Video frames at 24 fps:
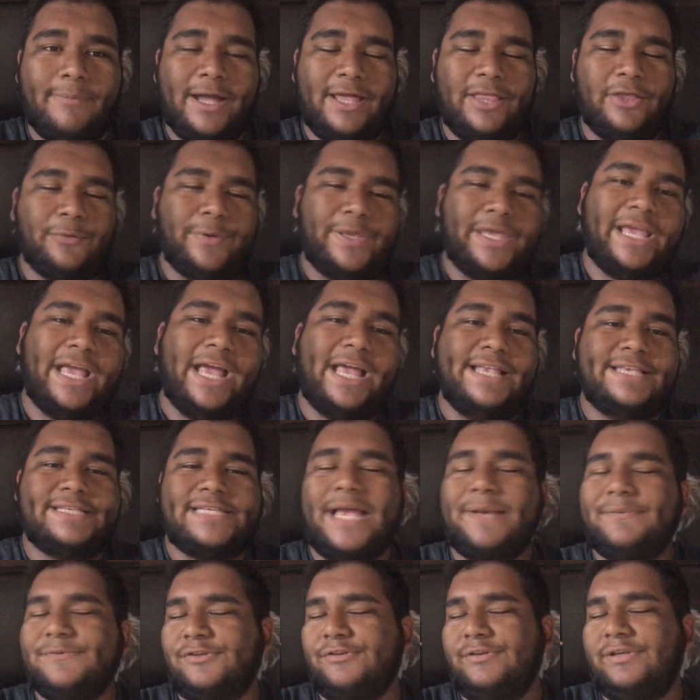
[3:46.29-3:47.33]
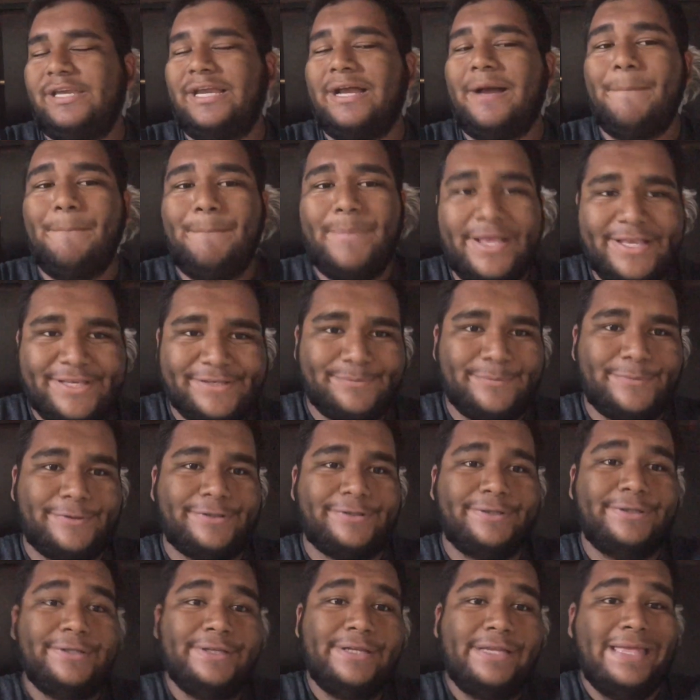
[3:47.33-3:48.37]
by the way, guys. Absolutely
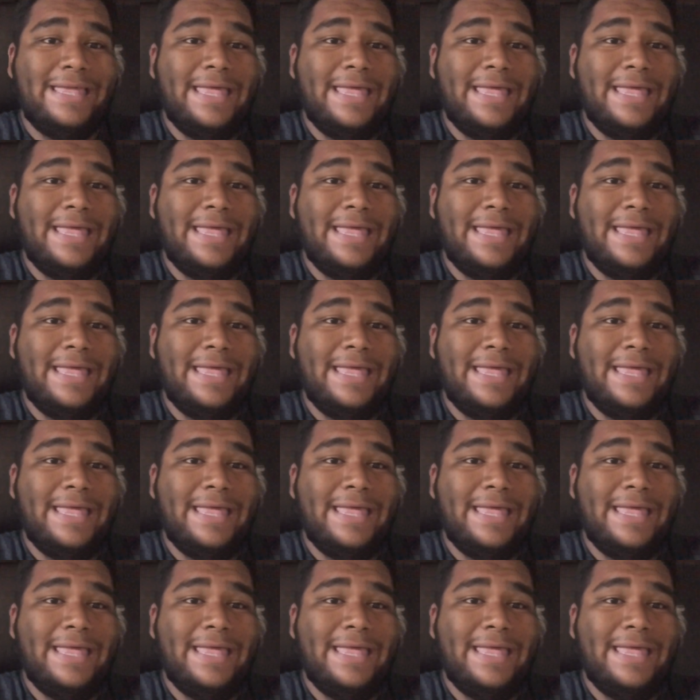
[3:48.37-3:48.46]
abysmal.